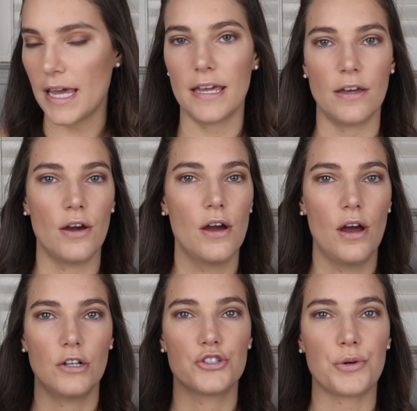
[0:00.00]
a
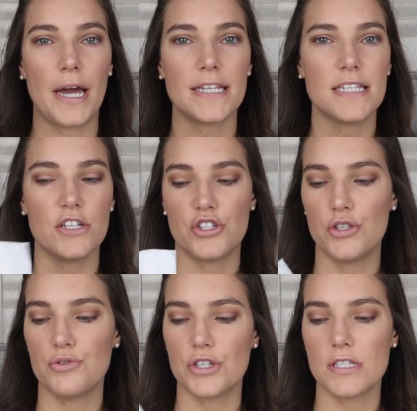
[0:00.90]
dry
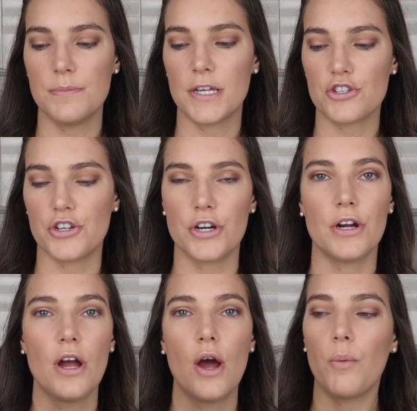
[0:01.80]
tissue just to make
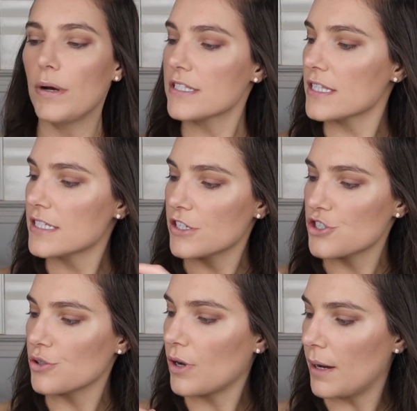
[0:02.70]
sure once the
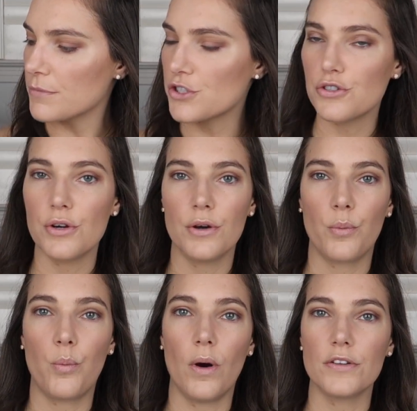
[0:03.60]
tissue comes
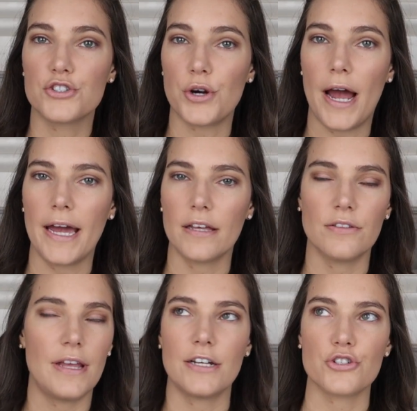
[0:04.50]

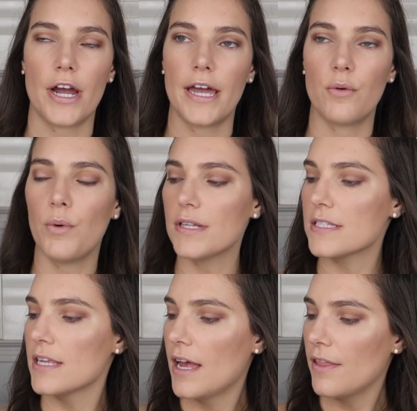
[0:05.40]

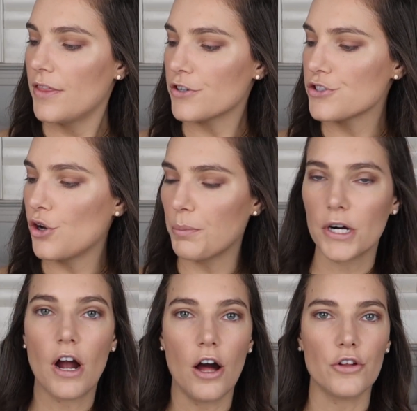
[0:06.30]
once there's no
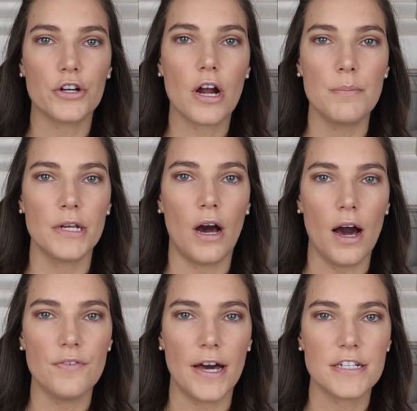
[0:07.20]
more color coming
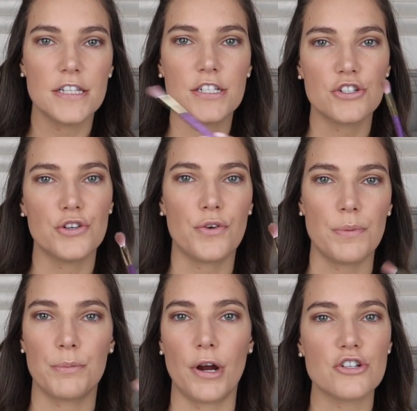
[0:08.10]
off onto the tissue
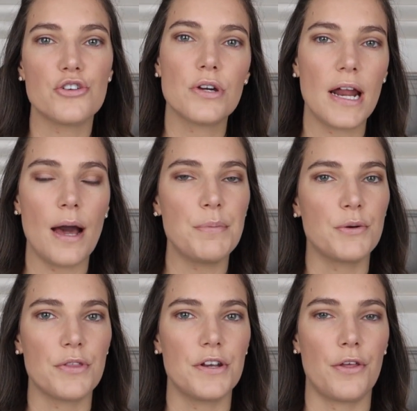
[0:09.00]
from the brush, you can hop
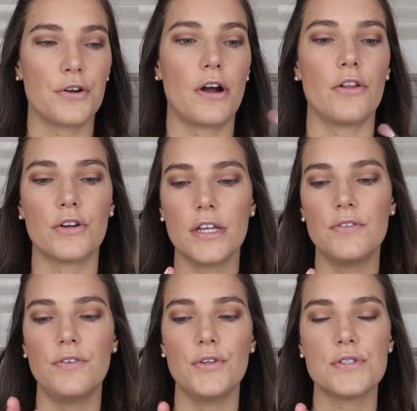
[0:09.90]
in with another color.
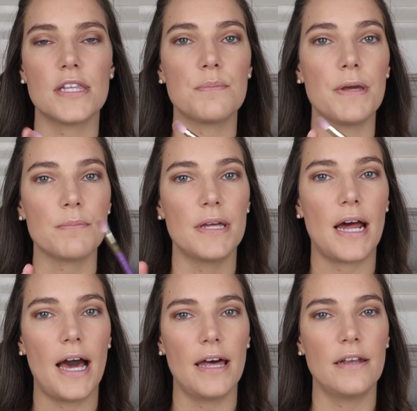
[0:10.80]
Even if you see the pigment
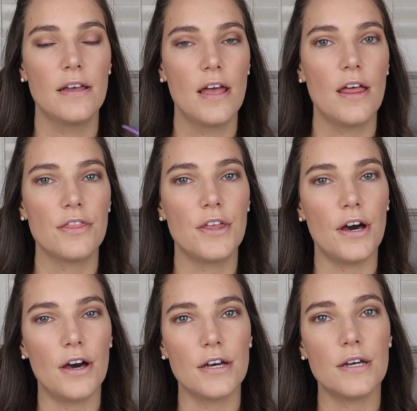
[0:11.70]
on
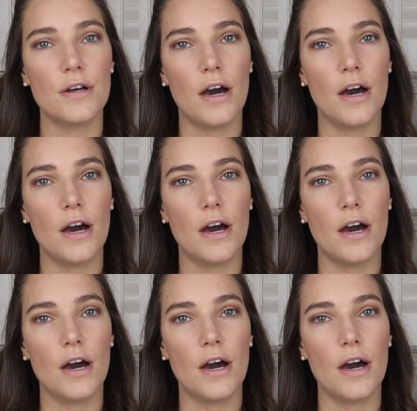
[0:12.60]
the